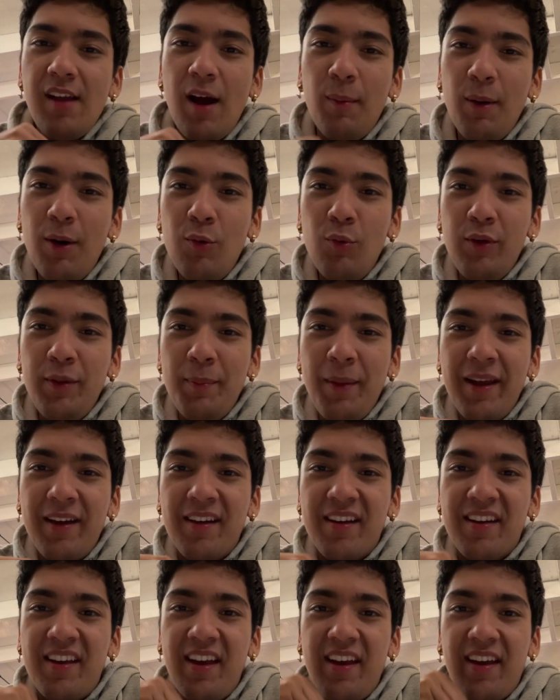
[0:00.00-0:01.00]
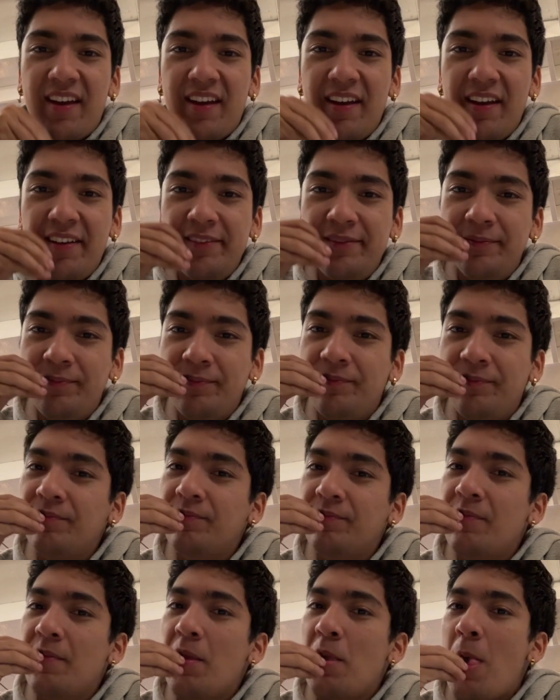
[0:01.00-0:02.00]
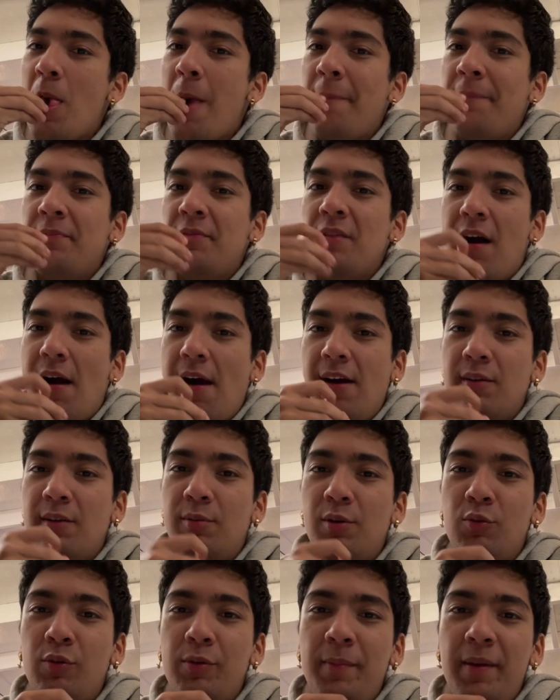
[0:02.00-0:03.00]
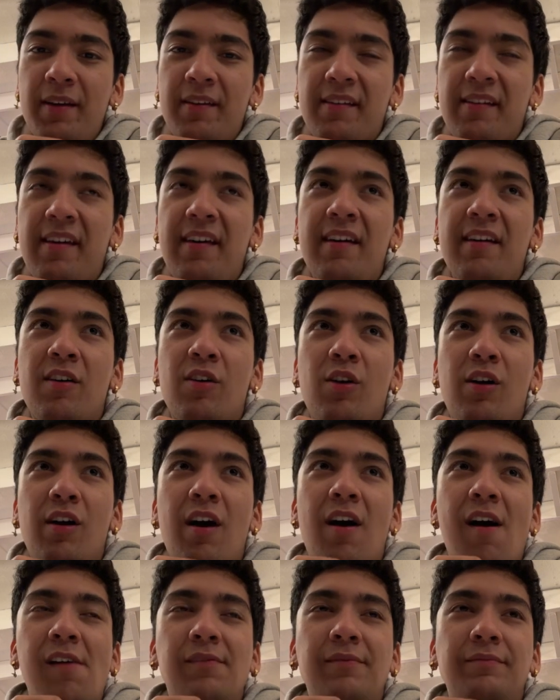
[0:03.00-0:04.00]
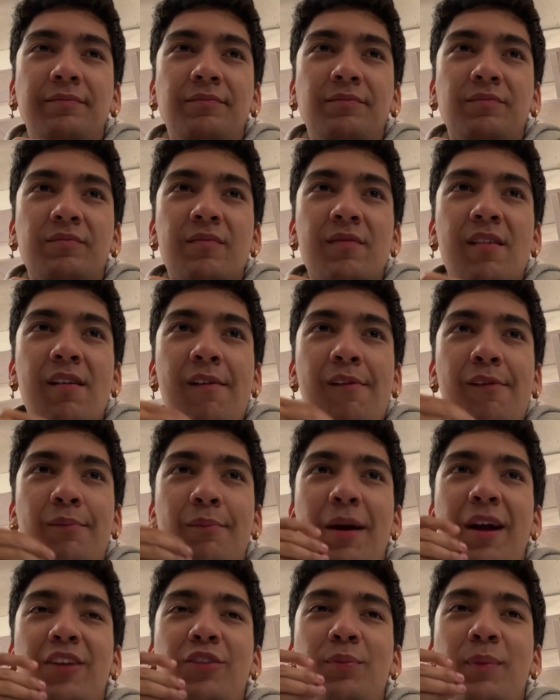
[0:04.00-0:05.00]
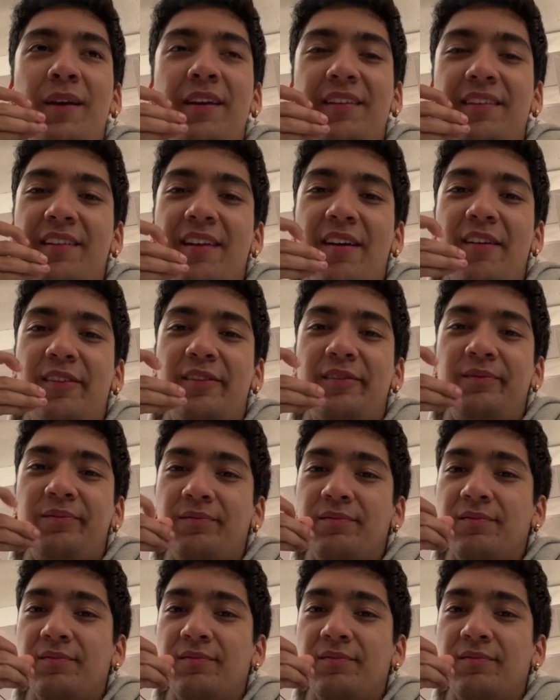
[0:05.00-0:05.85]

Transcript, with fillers: How about we make a kick? How about we make a kick or a MySpace now?